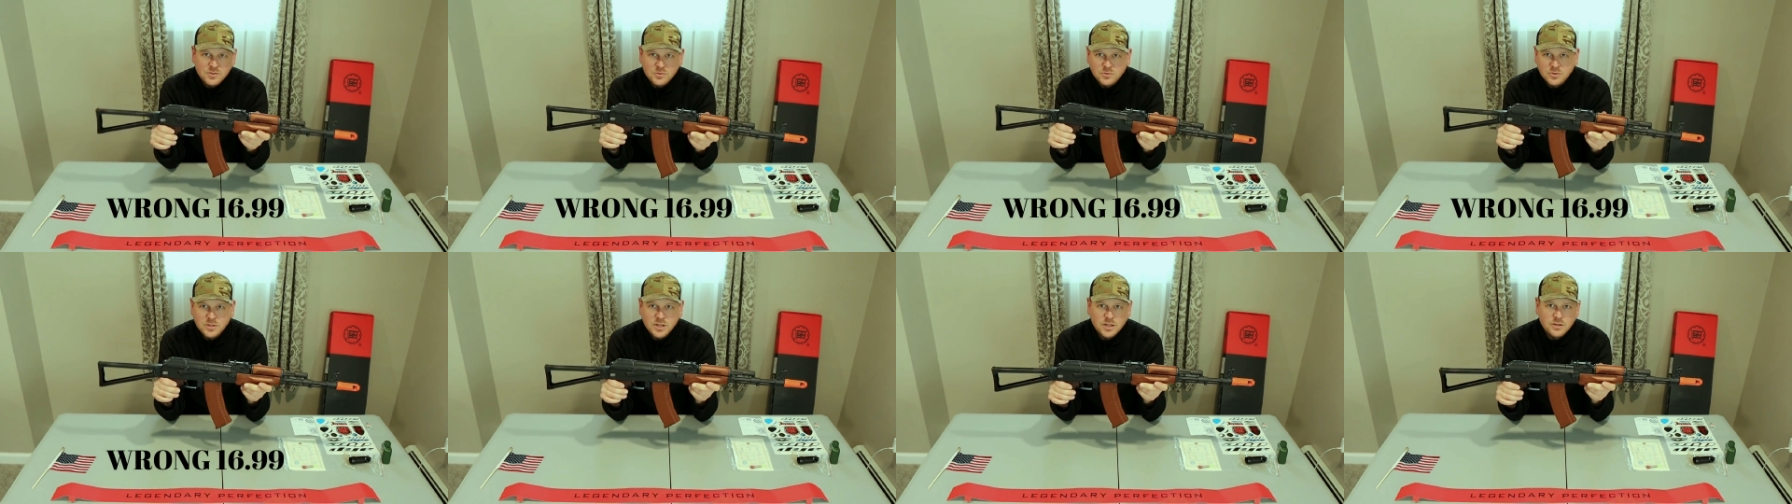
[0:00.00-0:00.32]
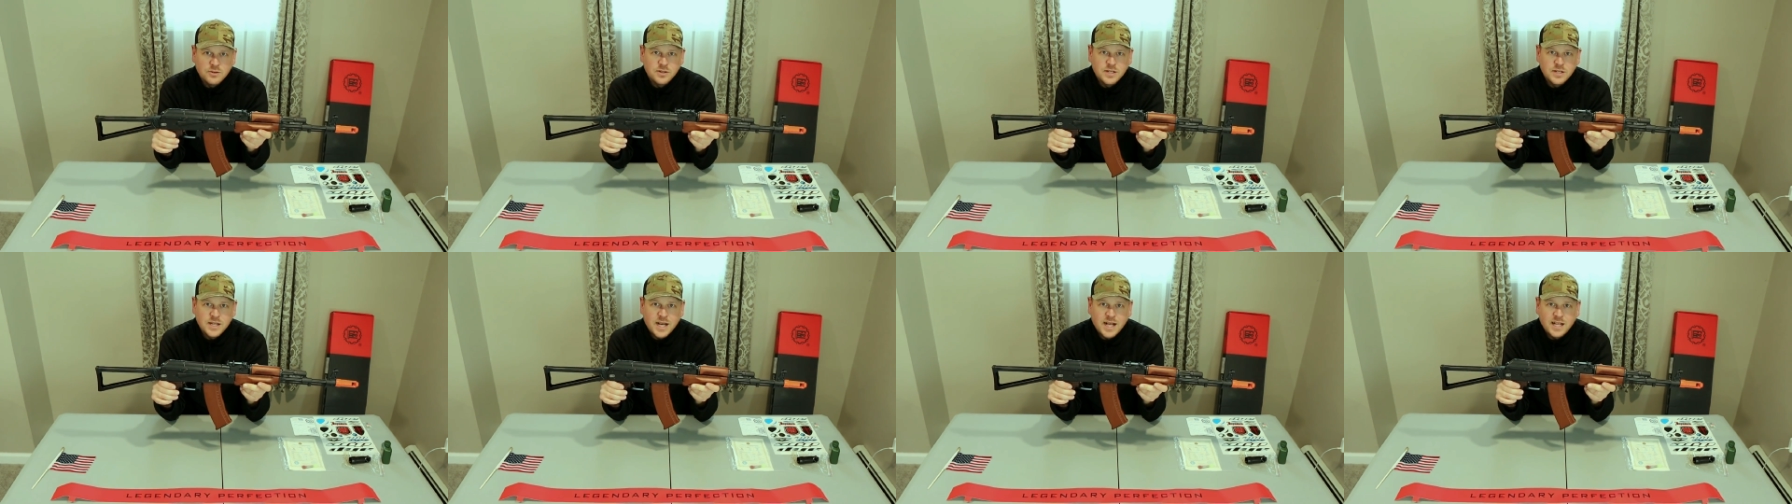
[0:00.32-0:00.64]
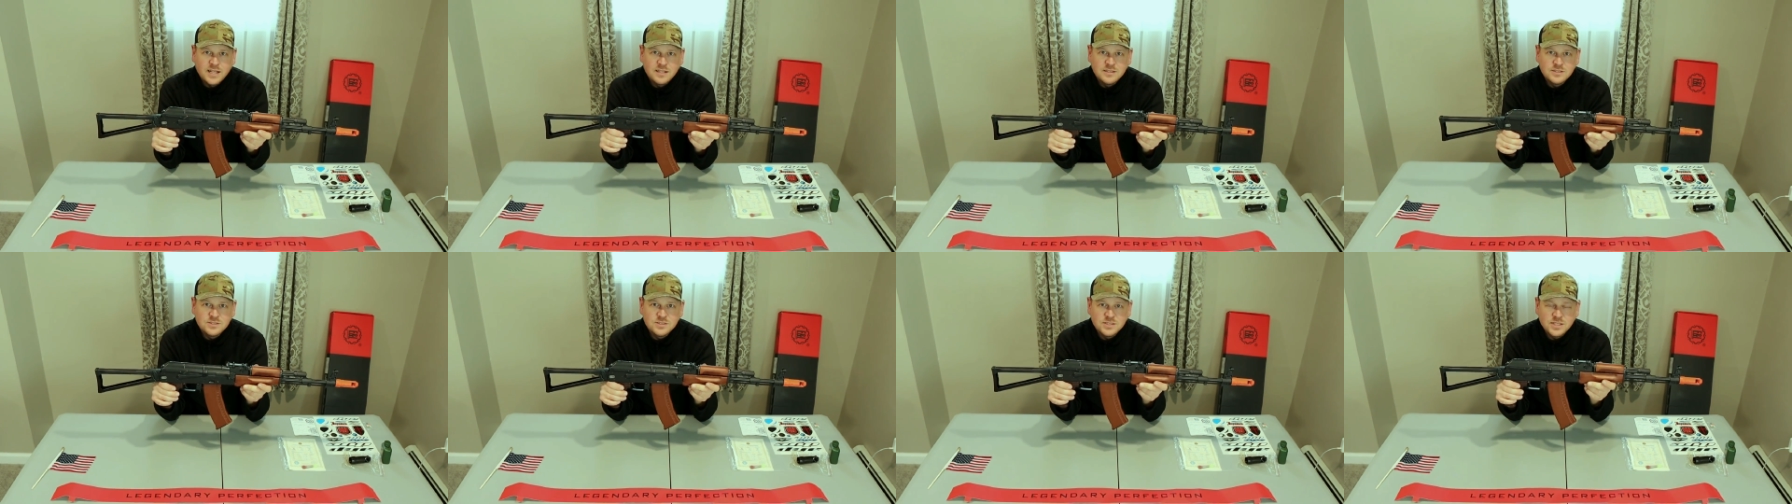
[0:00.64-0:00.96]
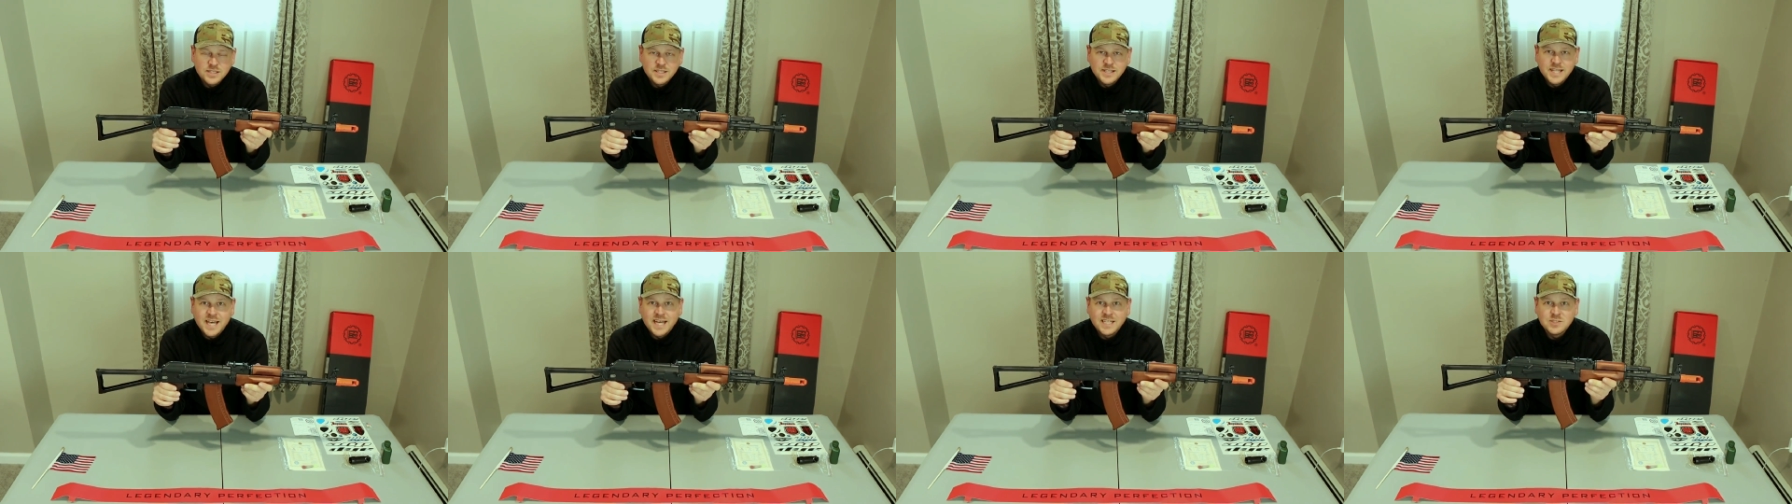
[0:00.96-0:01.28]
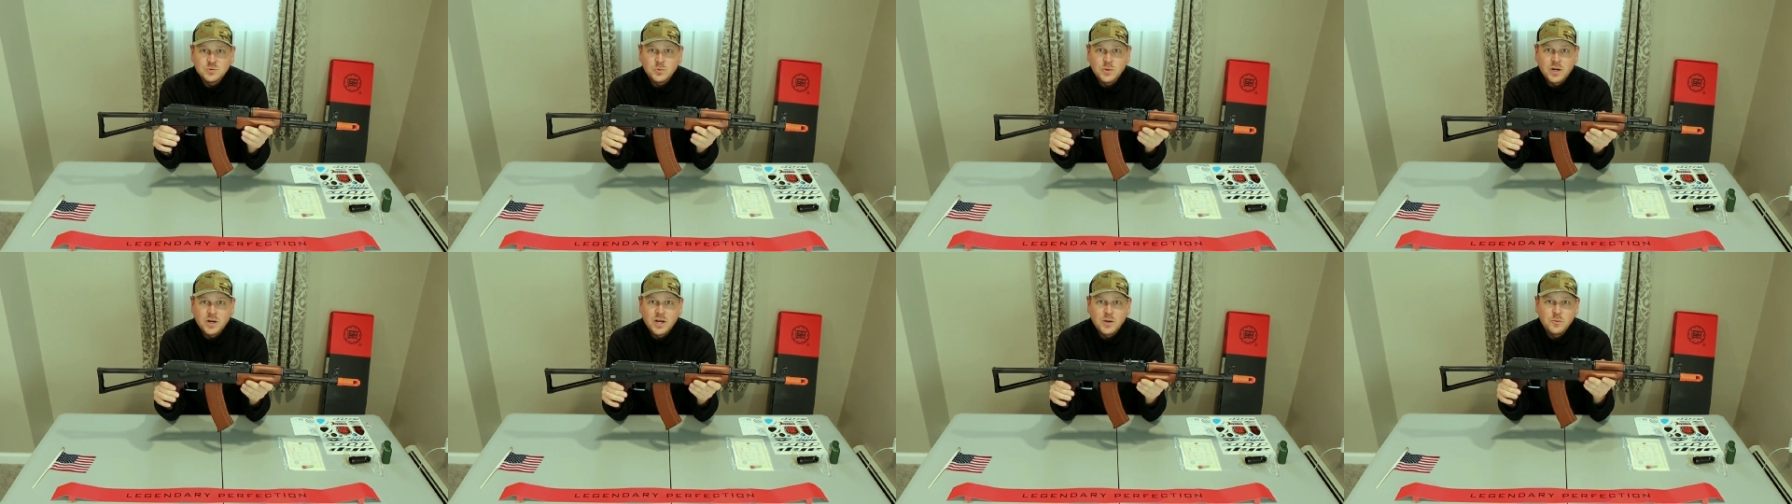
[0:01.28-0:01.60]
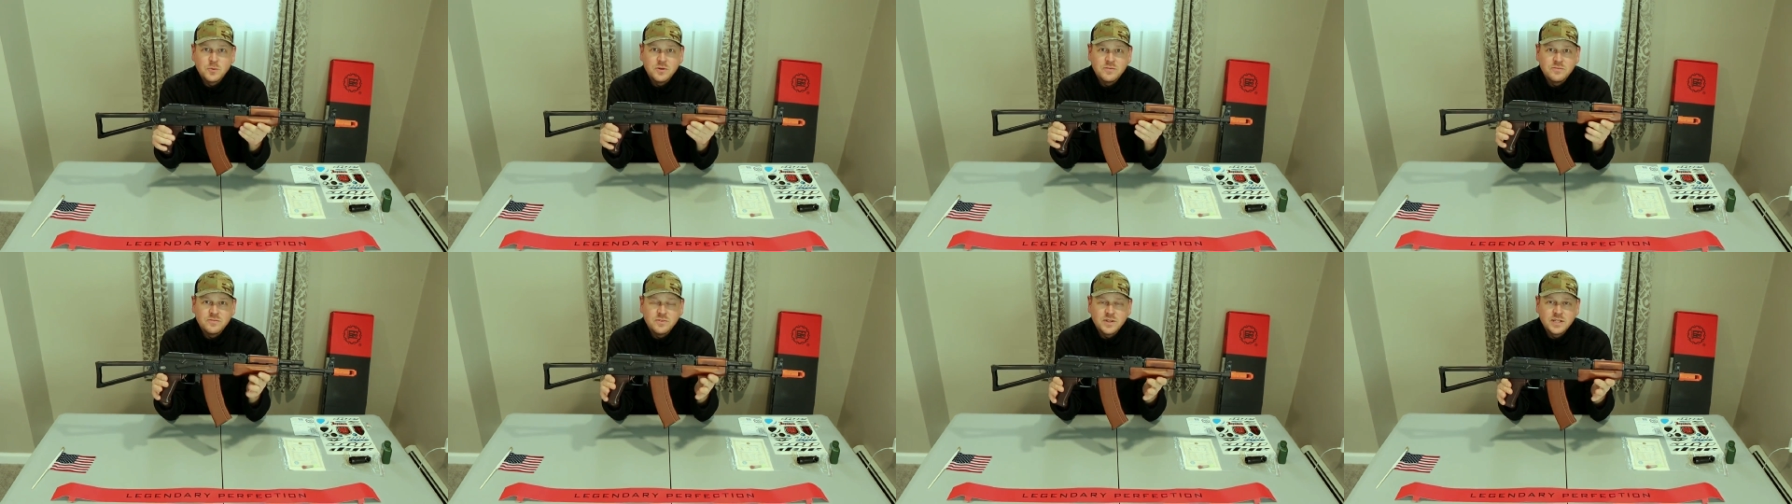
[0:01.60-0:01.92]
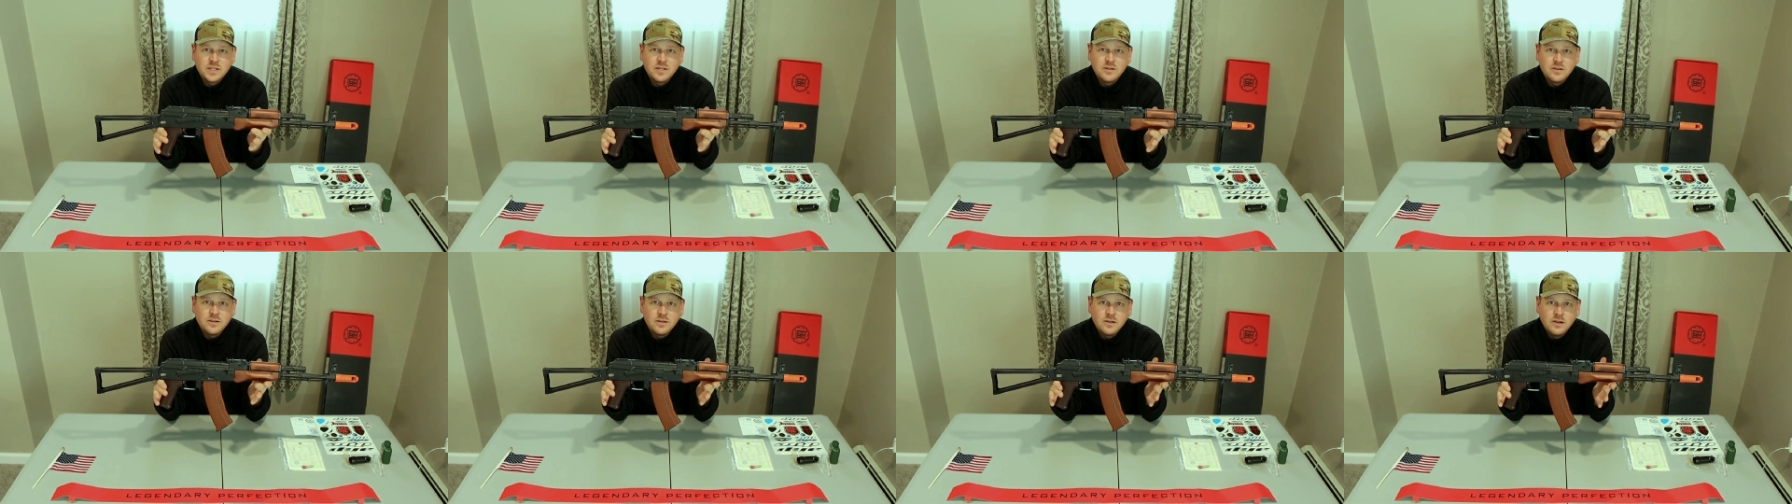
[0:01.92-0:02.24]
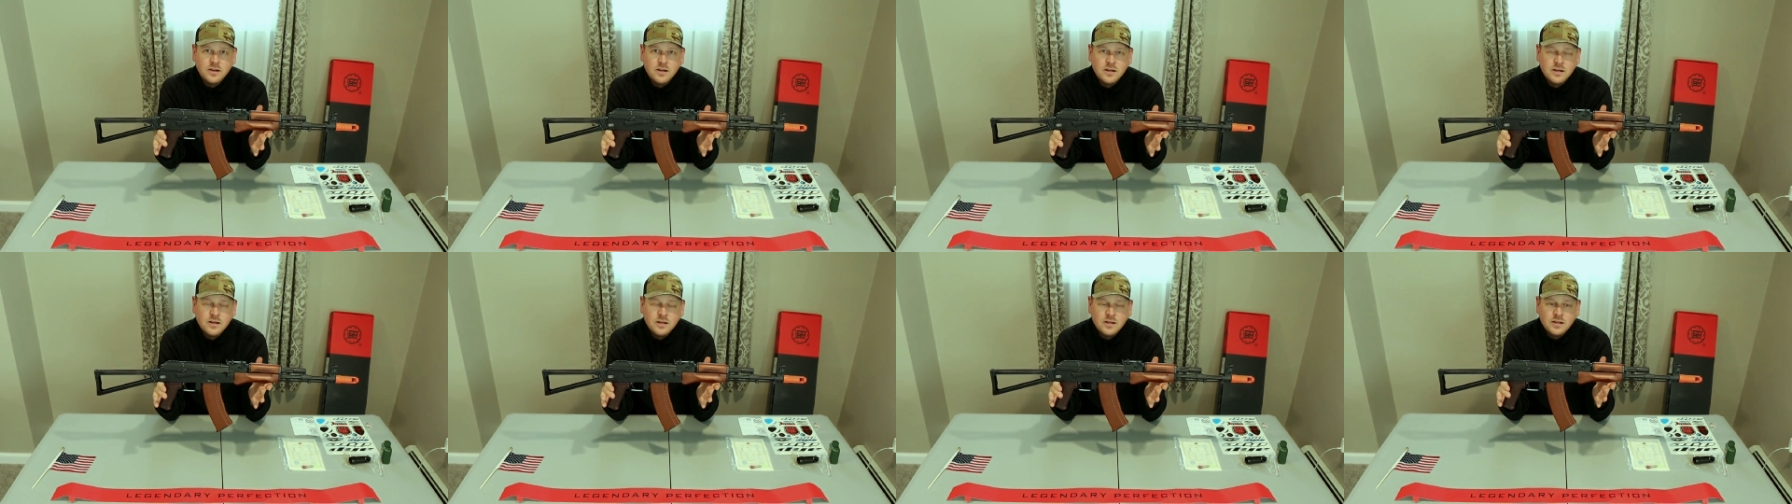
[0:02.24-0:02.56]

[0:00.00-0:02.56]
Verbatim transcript: $300 and that's what I would figure,